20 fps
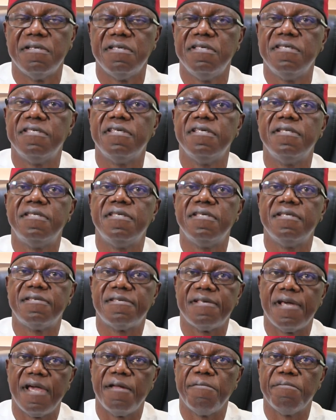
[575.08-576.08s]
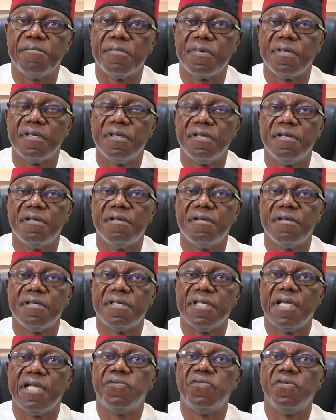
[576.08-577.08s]
Isn't it time
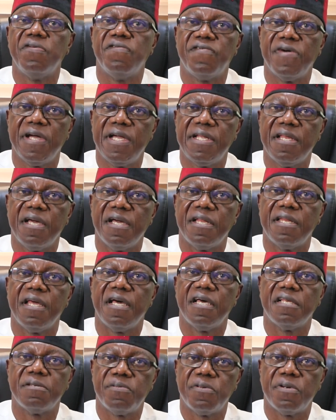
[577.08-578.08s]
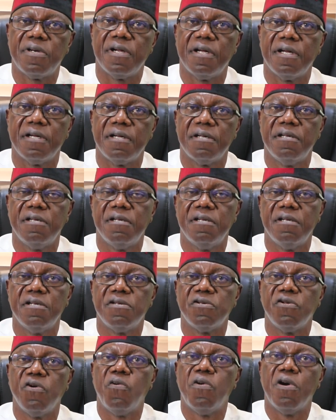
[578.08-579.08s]
that we invite our diaspora
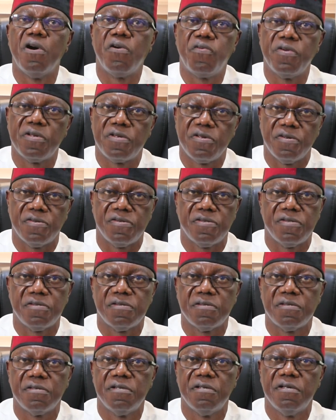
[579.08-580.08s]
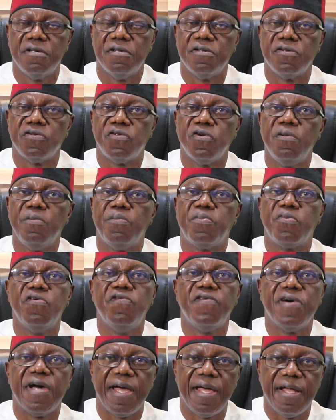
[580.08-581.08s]
to work with us to
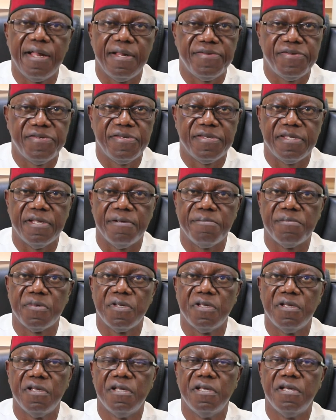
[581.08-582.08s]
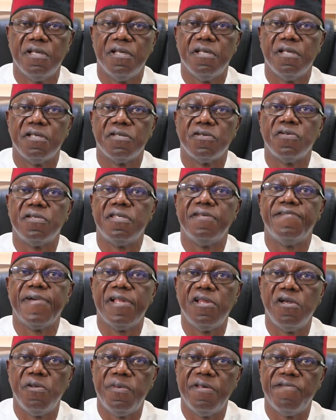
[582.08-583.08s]
improve our health system, to
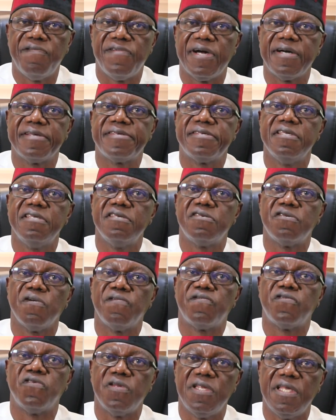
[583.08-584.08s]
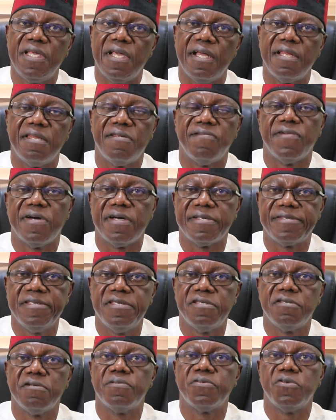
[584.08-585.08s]
develop the vaccines of today and the
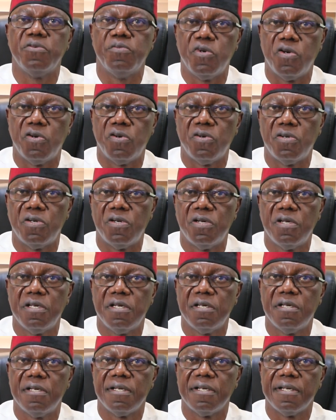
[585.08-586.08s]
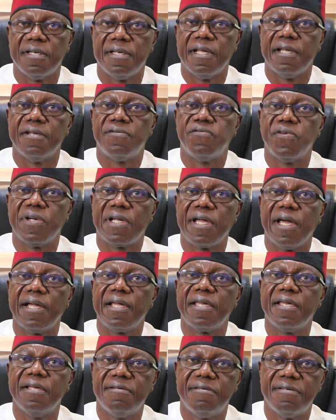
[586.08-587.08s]
vaccines of tomorrow, that we can
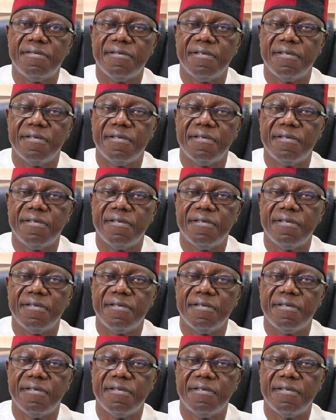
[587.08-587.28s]
get